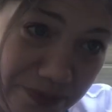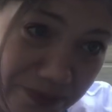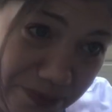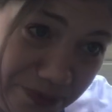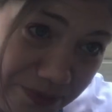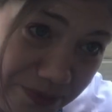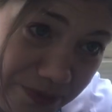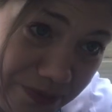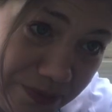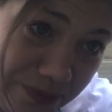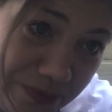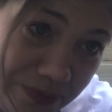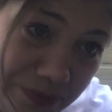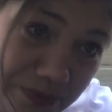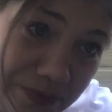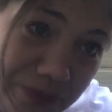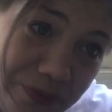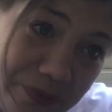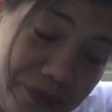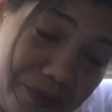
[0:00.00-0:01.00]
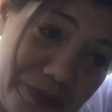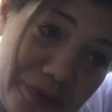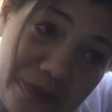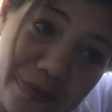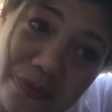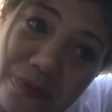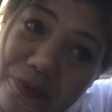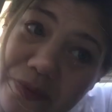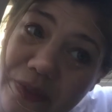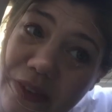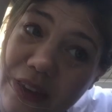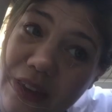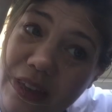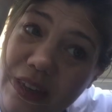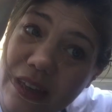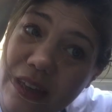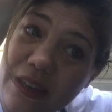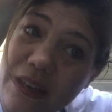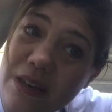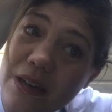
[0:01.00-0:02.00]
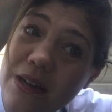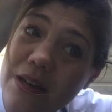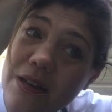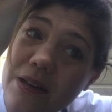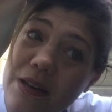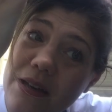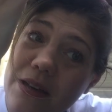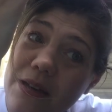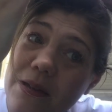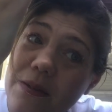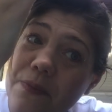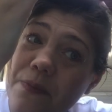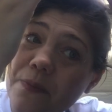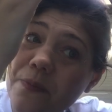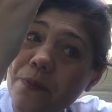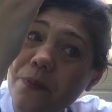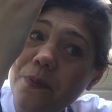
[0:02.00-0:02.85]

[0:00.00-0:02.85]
No one is speaking in this clip.